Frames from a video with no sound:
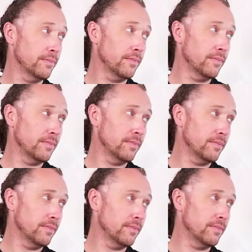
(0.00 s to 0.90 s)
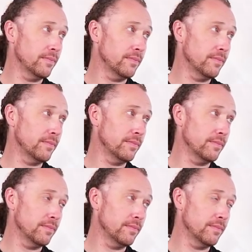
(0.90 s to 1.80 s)

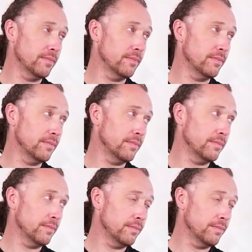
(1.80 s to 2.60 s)
(not speaking)